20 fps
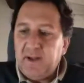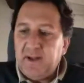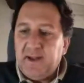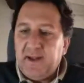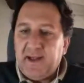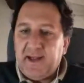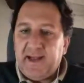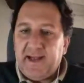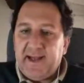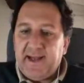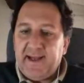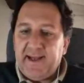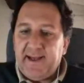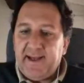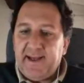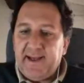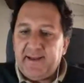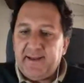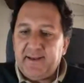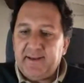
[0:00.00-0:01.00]

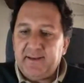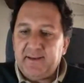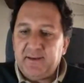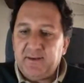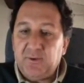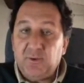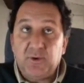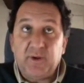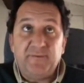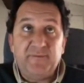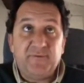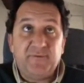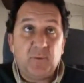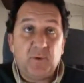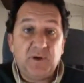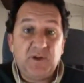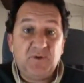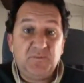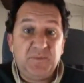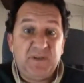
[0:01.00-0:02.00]
and looking
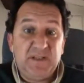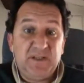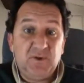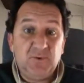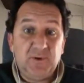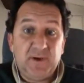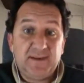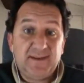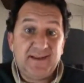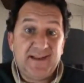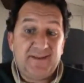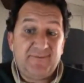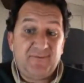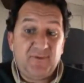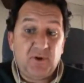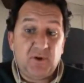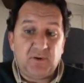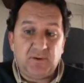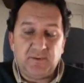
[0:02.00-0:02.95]
forward to meet you at DevCon.